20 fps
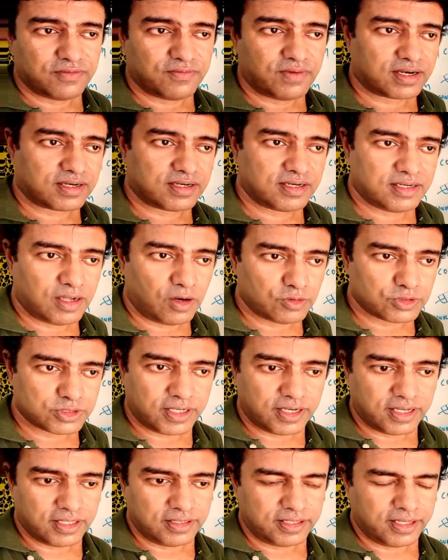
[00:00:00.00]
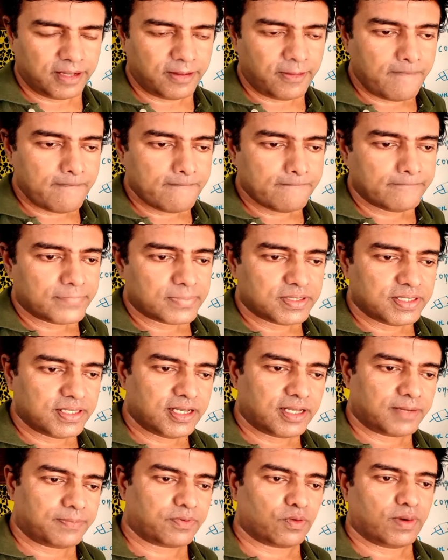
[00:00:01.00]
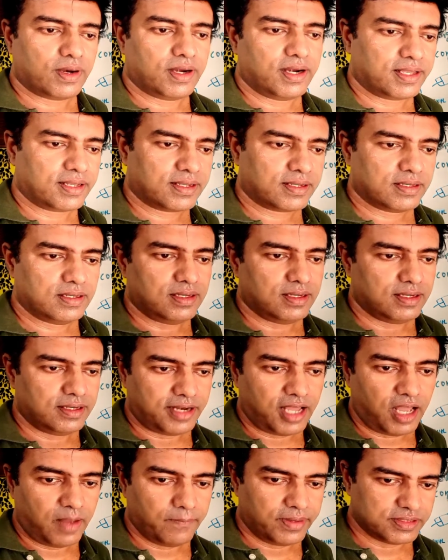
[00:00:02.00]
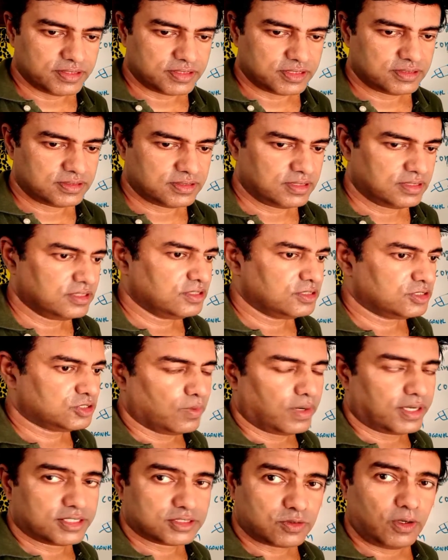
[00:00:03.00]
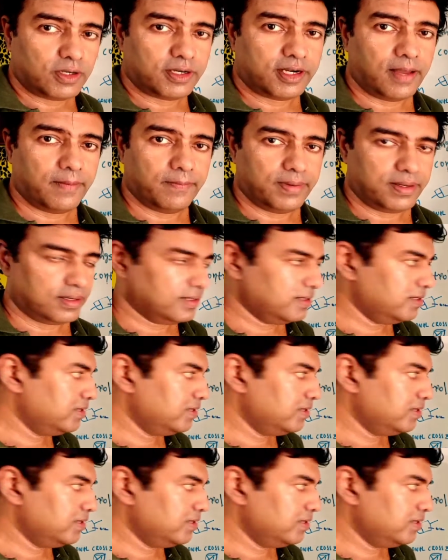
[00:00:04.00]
worked in outside India, they are providing dampers. So what is called damper?